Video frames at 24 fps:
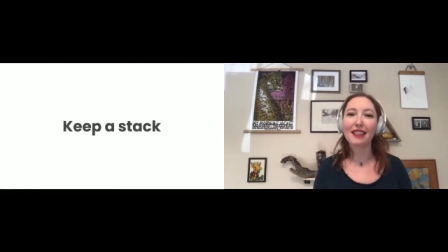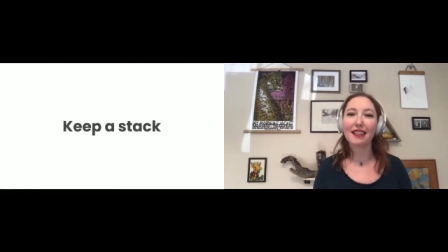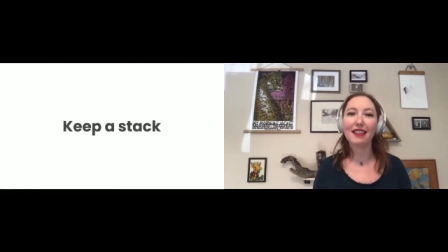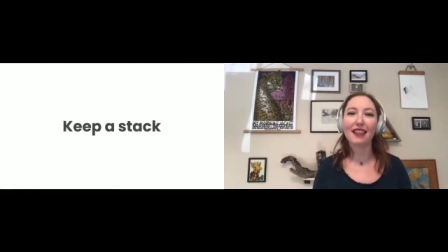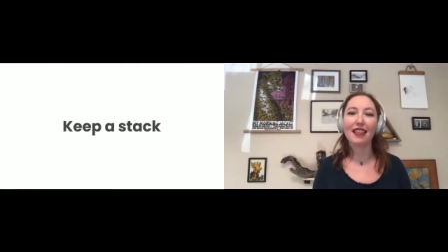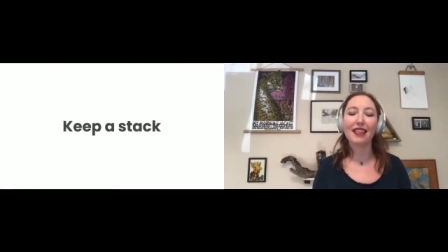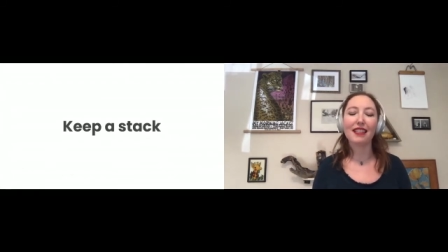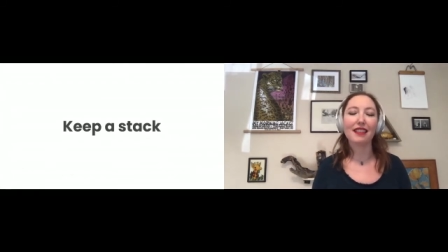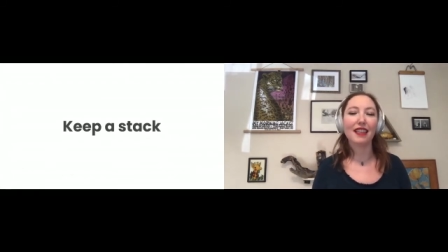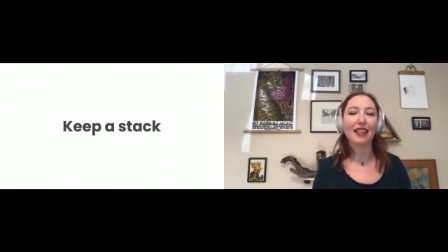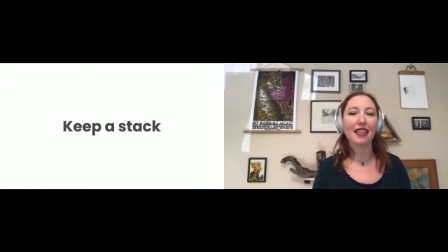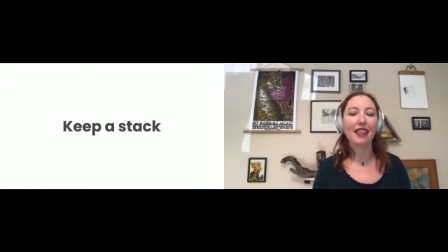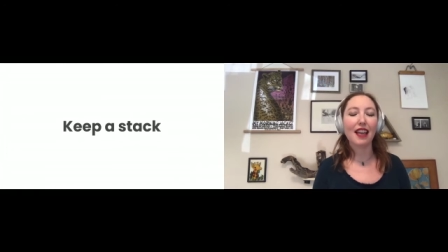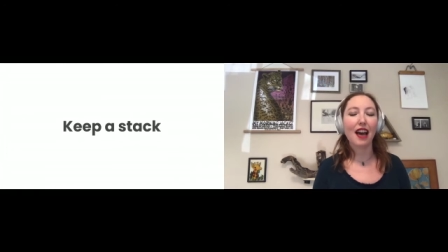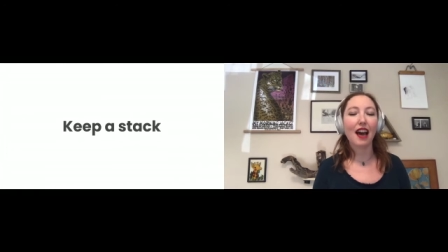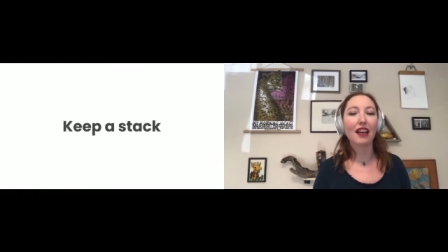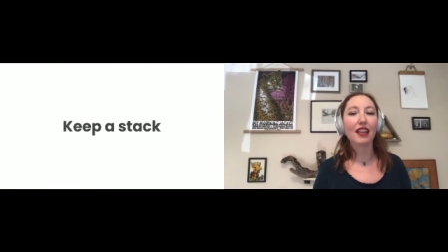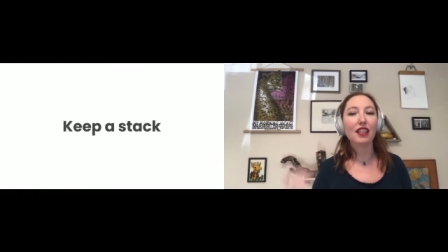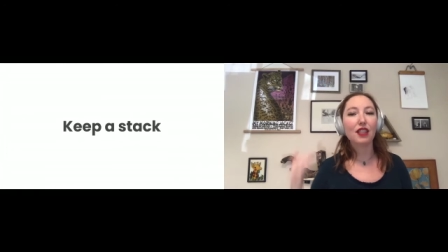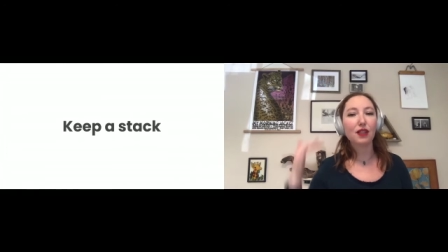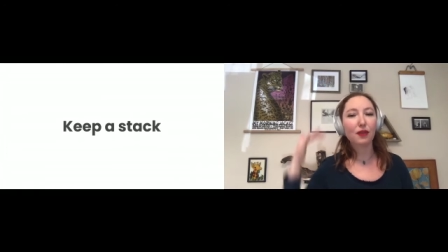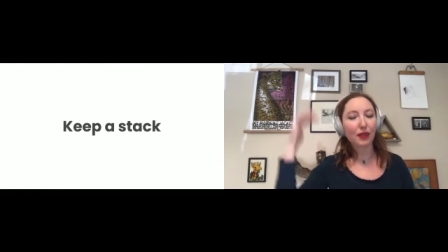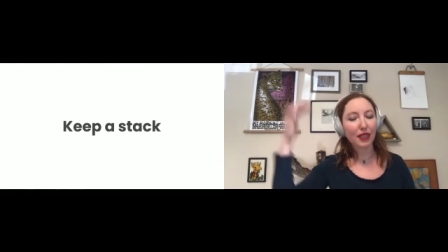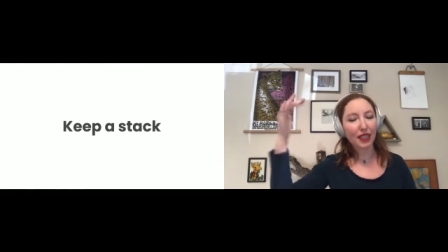and things like
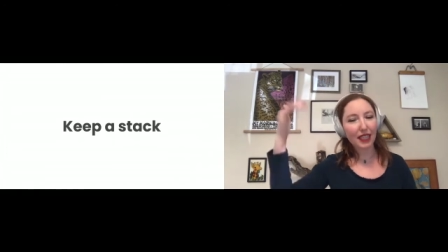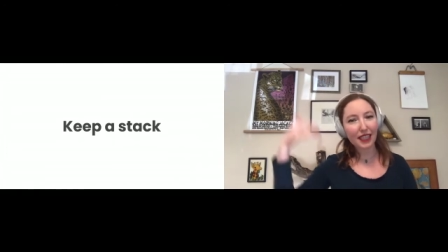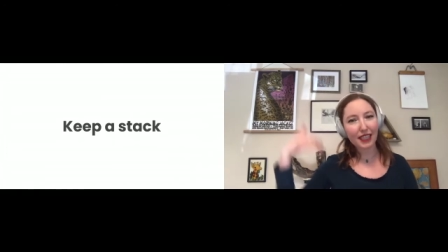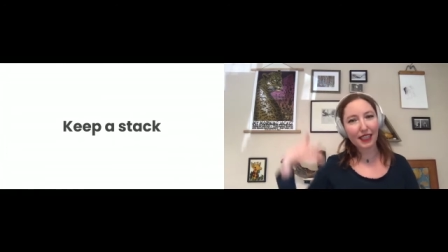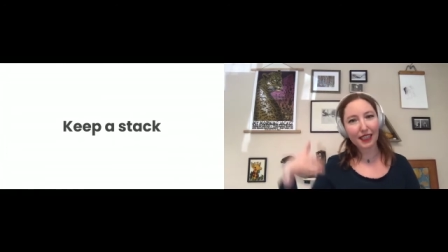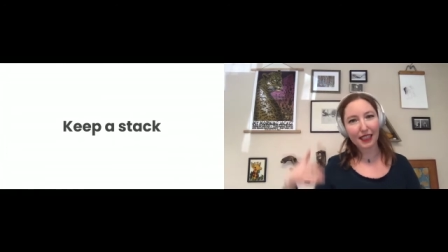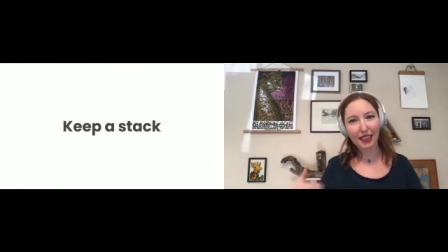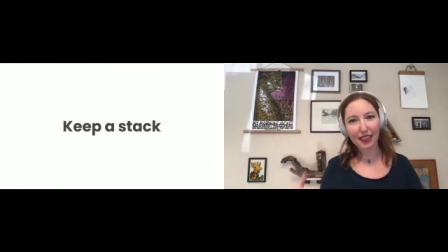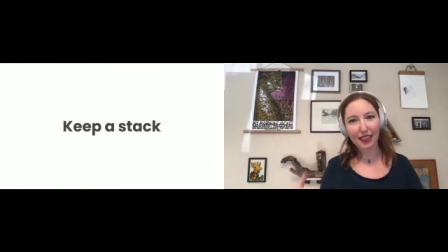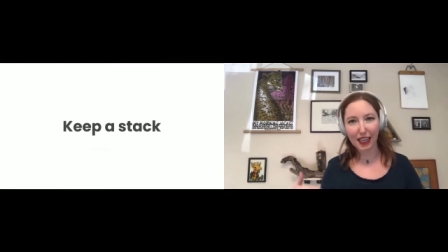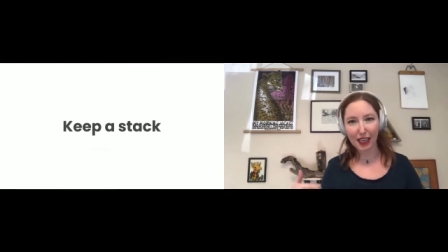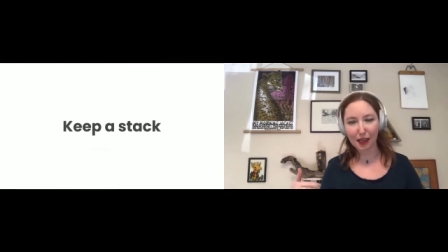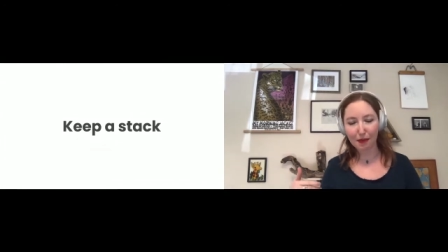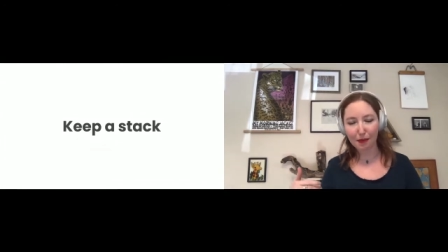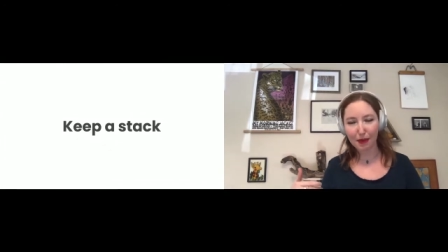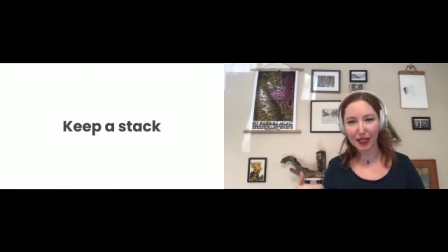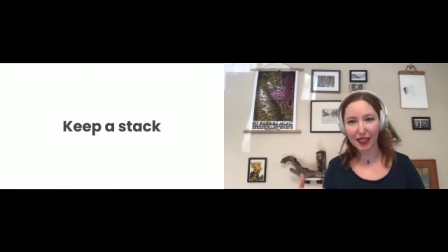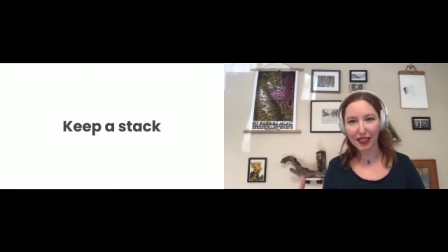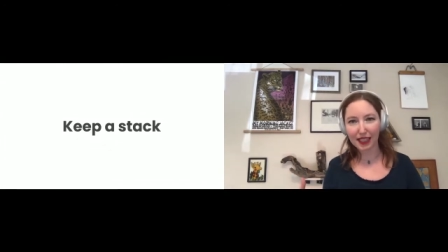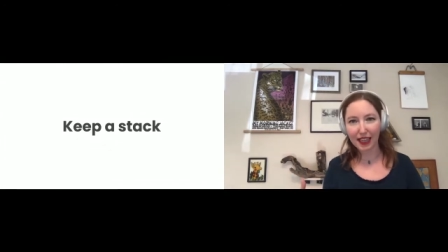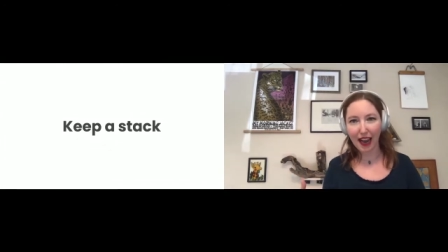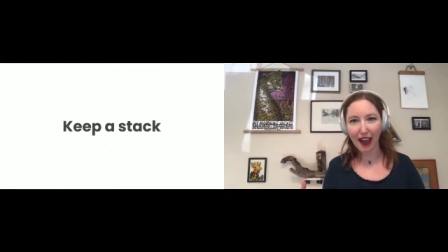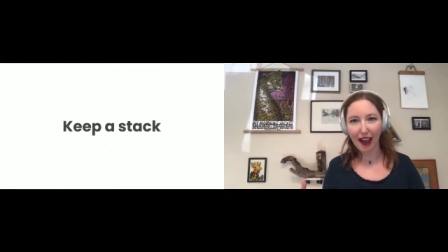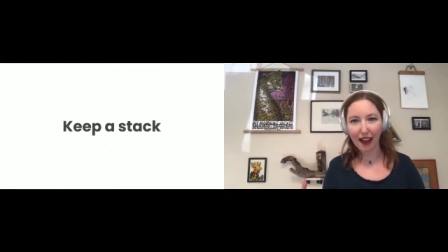that, it's really easy to keep a
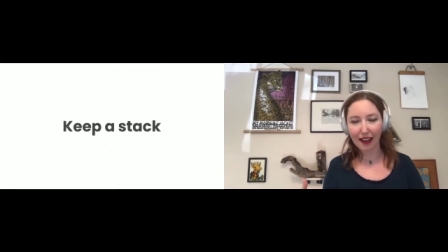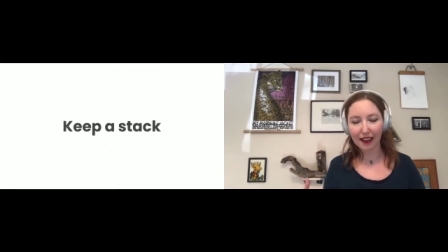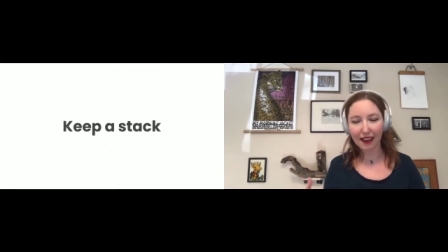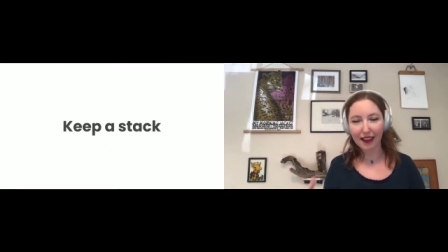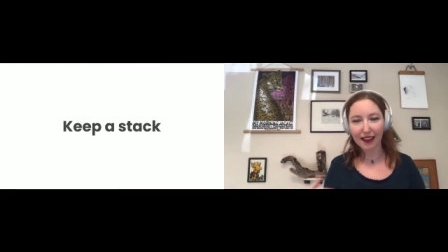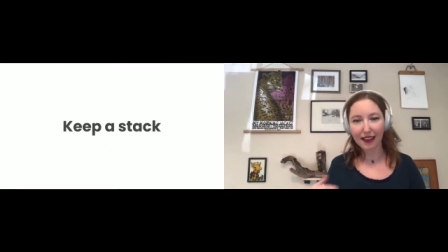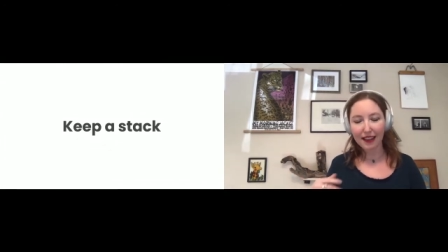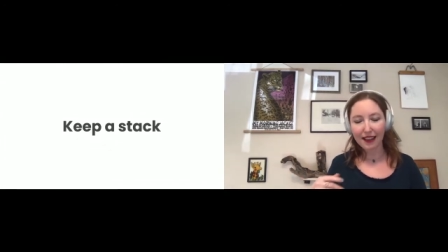stack